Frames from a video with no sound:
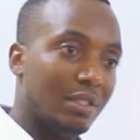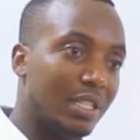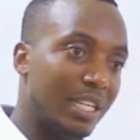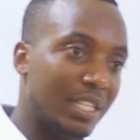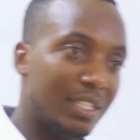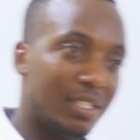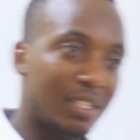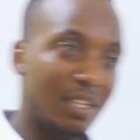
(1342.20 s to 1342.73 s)
There
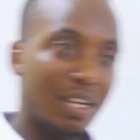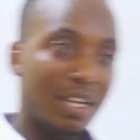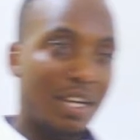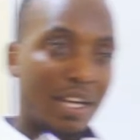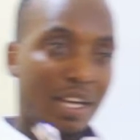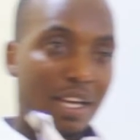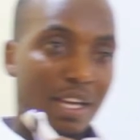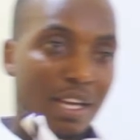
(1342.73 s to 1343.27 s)
is
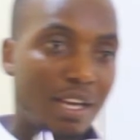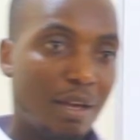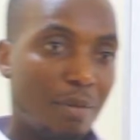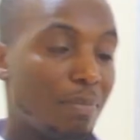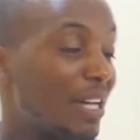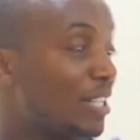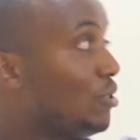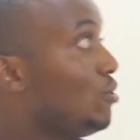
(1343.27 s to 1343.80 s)
a
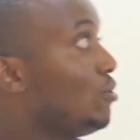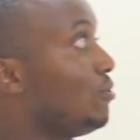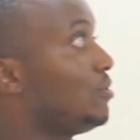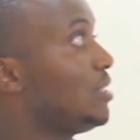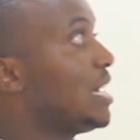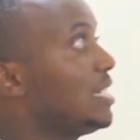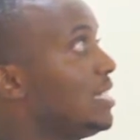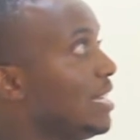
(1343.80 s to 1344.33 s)
button of
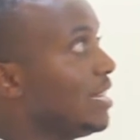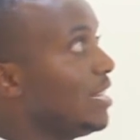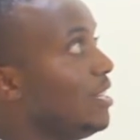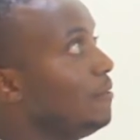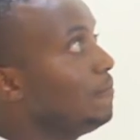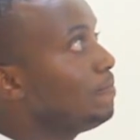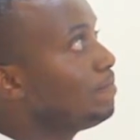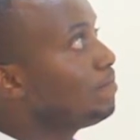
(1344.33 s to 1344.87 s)
data
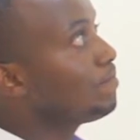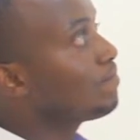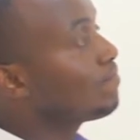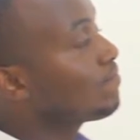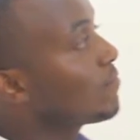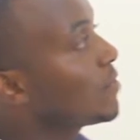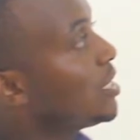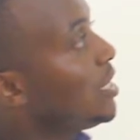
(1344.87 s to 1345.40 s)
there.
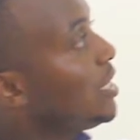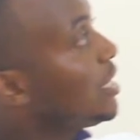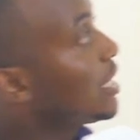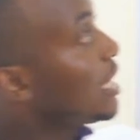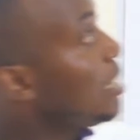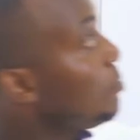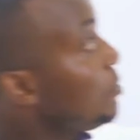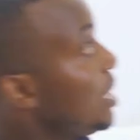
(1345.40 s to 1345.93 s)
It
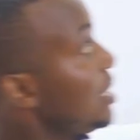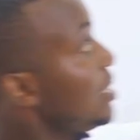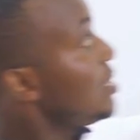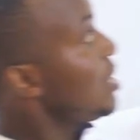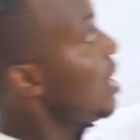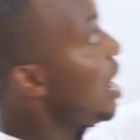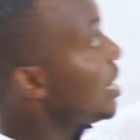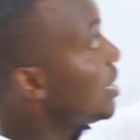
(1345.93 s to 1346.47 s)

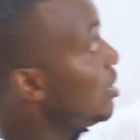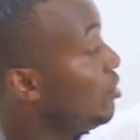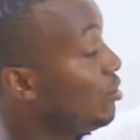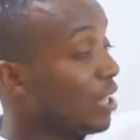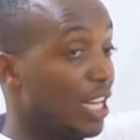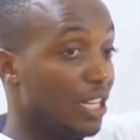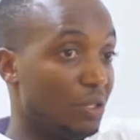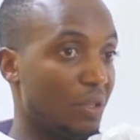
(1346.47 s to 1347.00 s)
captures until
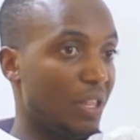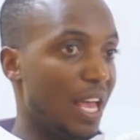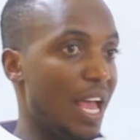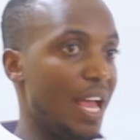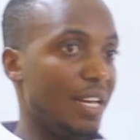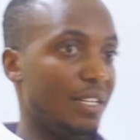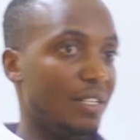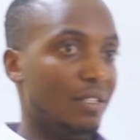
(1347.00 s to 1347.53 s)
you get to the
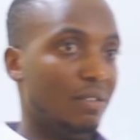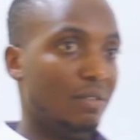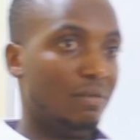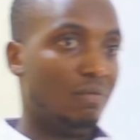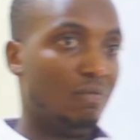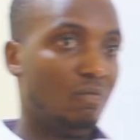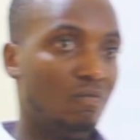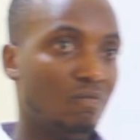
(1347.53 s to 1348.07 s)
end.
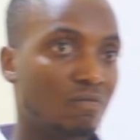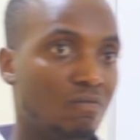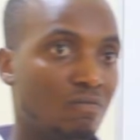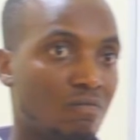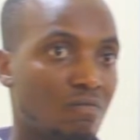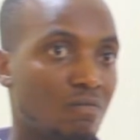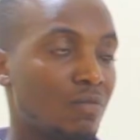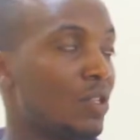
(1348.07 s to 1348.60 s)

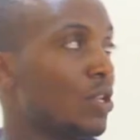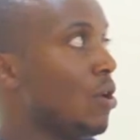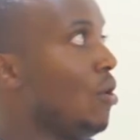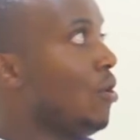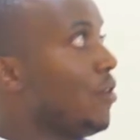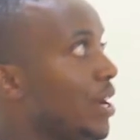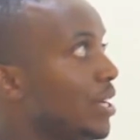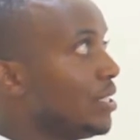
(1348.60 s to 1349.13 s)

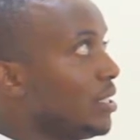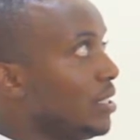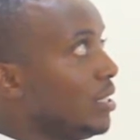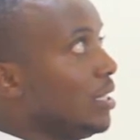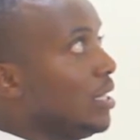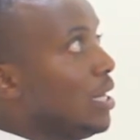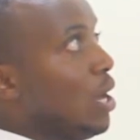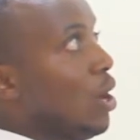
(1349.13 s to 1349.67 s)
Alright.
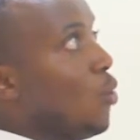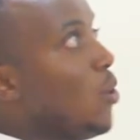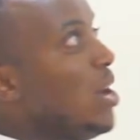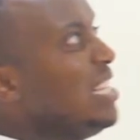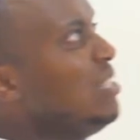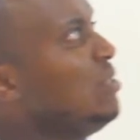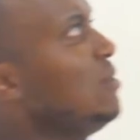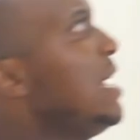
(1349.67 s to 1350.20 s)

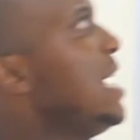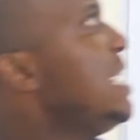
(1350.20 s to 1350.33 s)
Once you